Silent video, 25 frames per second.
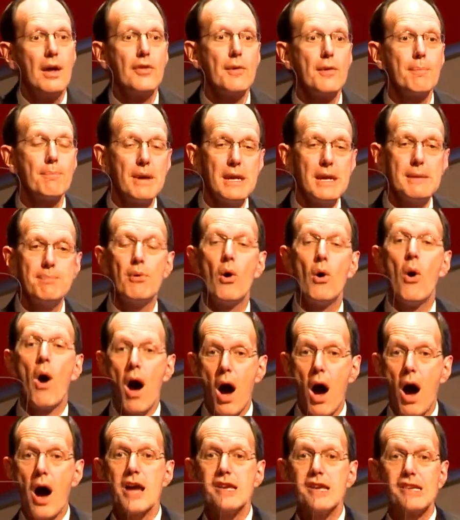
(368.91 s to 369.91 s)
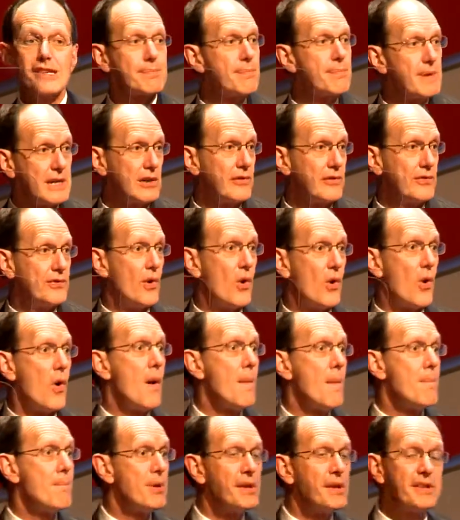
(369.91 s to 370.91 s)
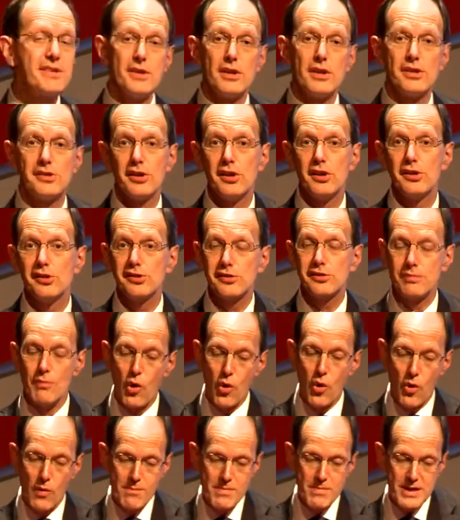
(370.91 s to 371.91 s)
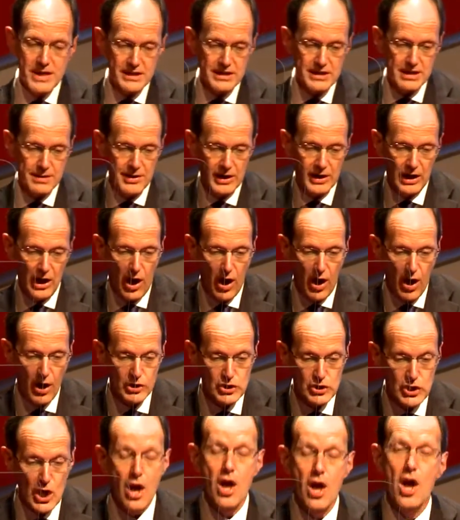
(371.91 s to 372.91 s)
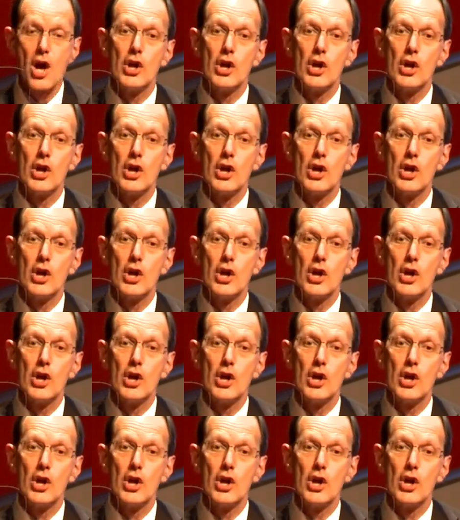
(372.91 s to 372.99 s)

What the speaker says: the people I speak for, businesses, small, medium, and large,